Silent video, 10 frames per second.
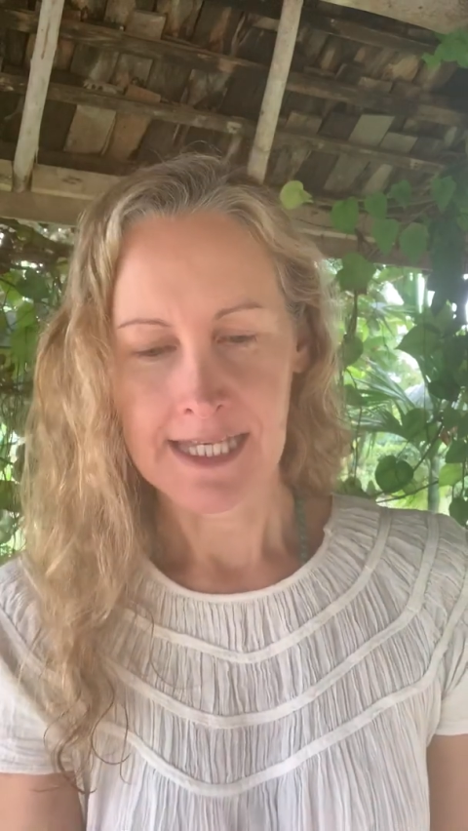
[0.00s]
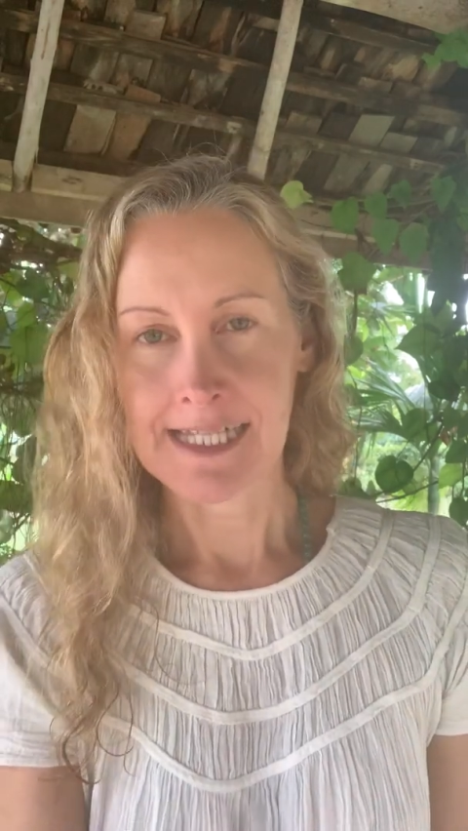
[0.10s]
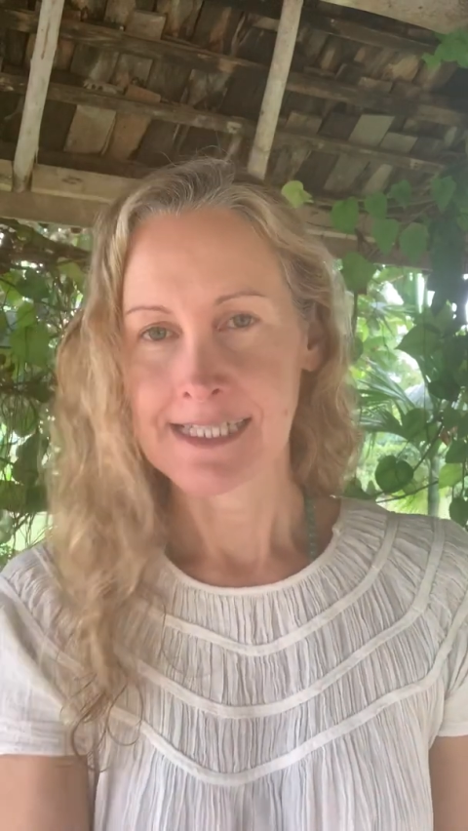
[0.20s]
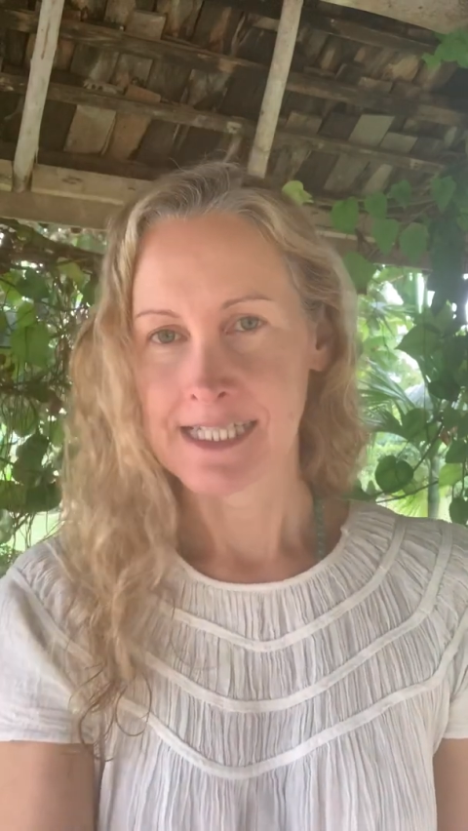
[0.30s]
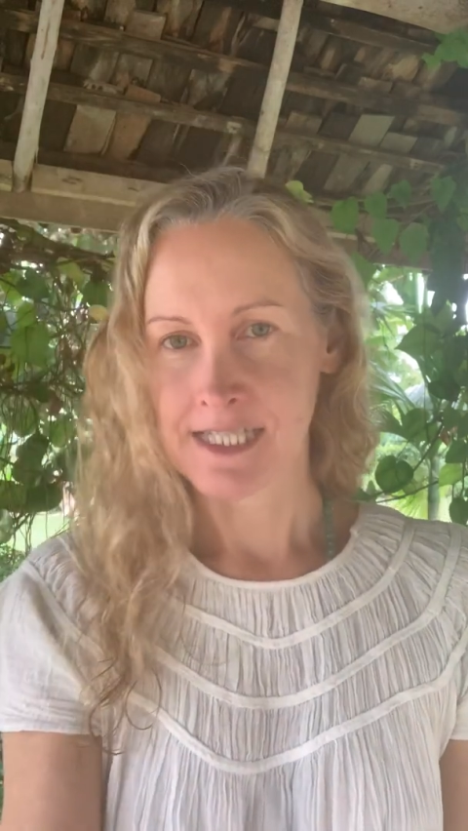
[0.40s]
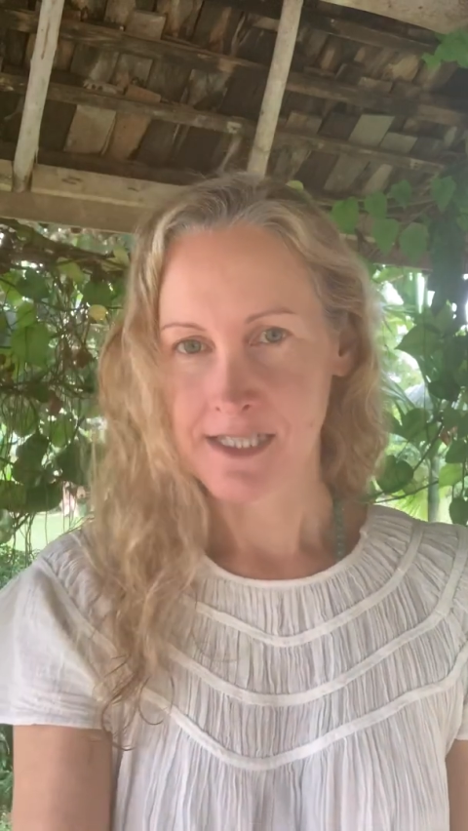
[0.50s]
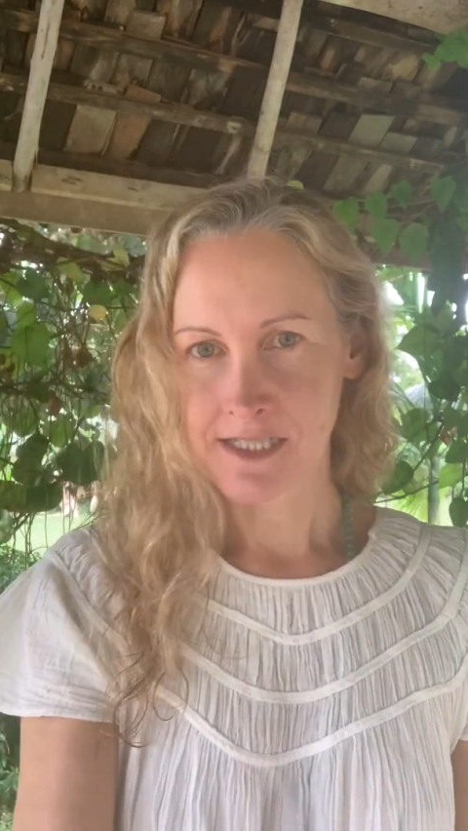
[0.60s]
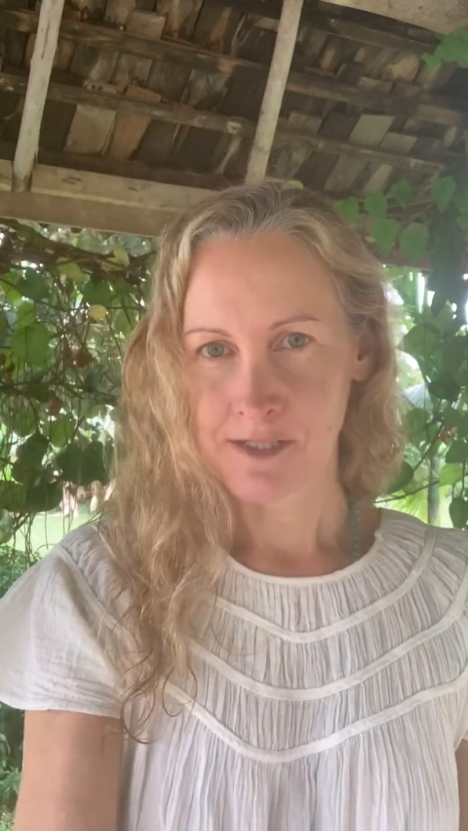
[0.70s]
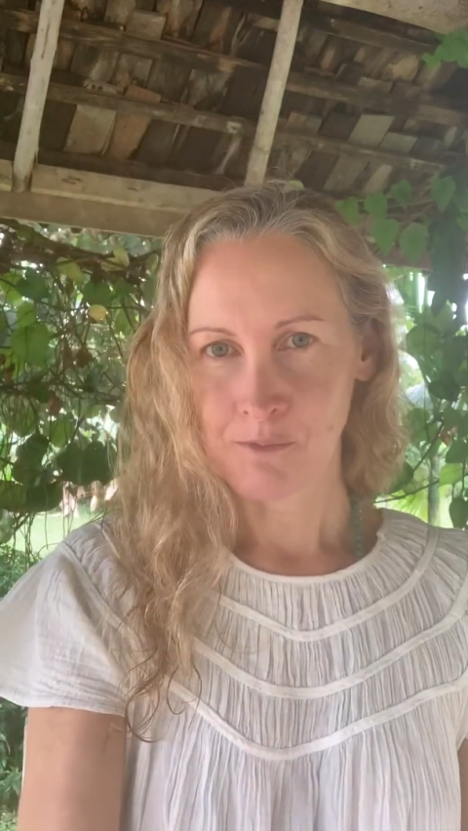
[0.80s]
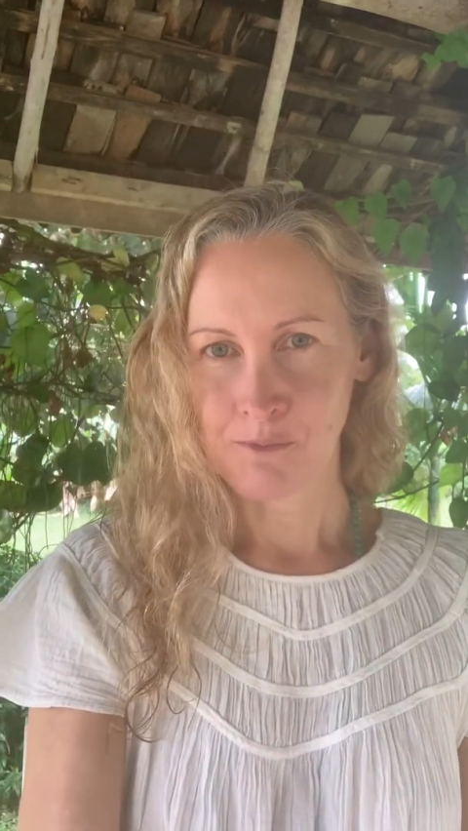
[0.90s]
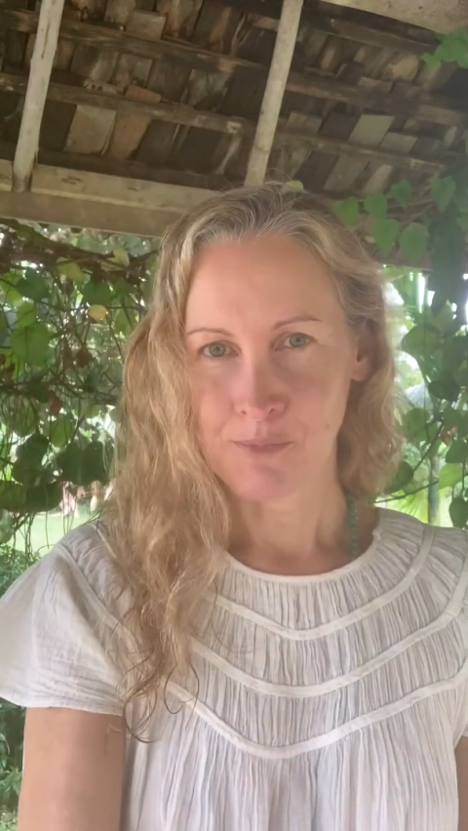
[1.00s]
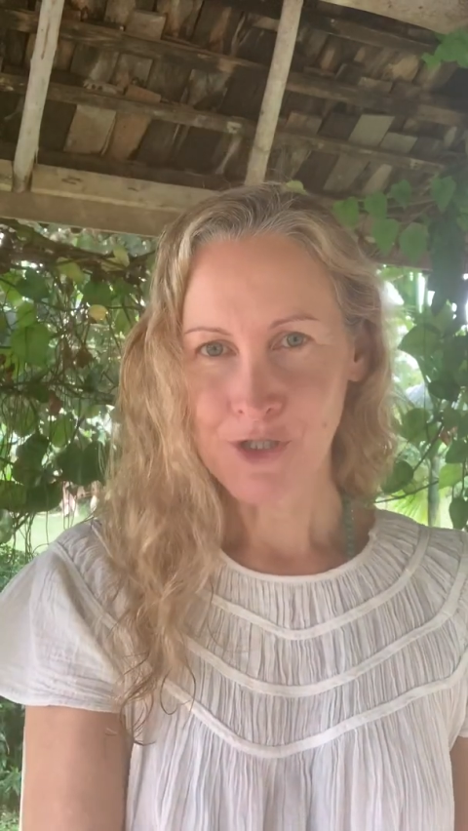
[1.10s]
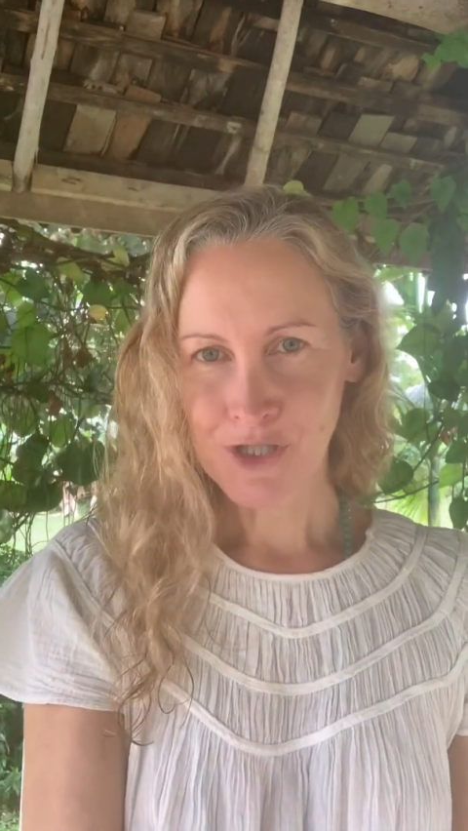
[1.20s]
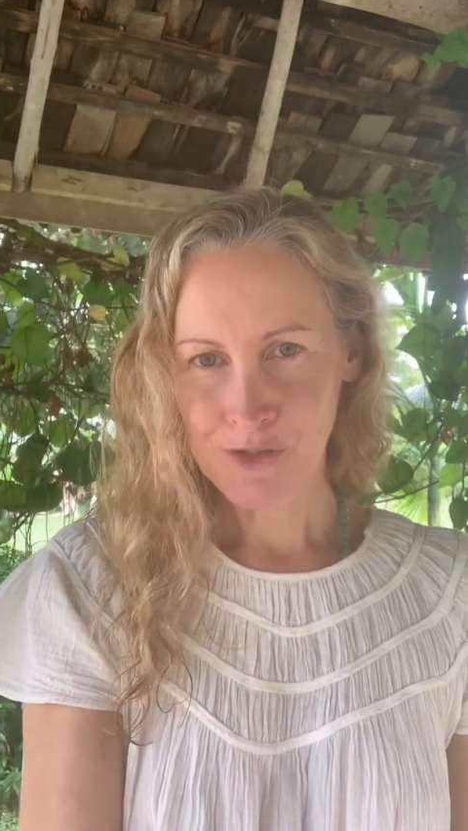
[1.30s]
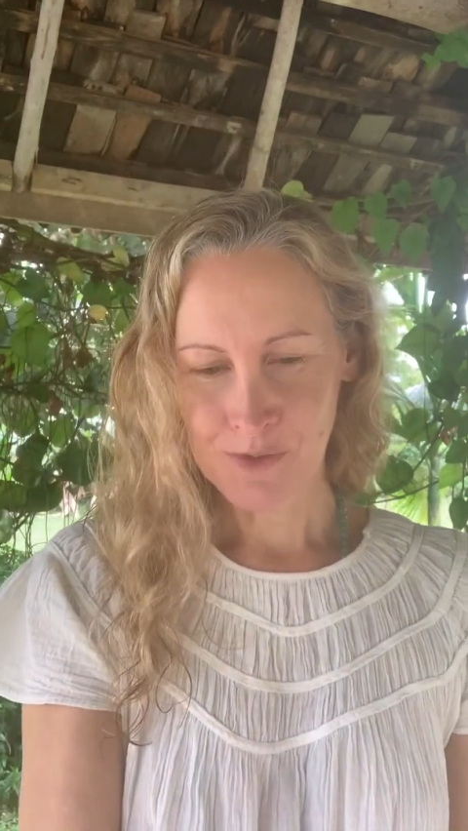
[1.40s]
latest book,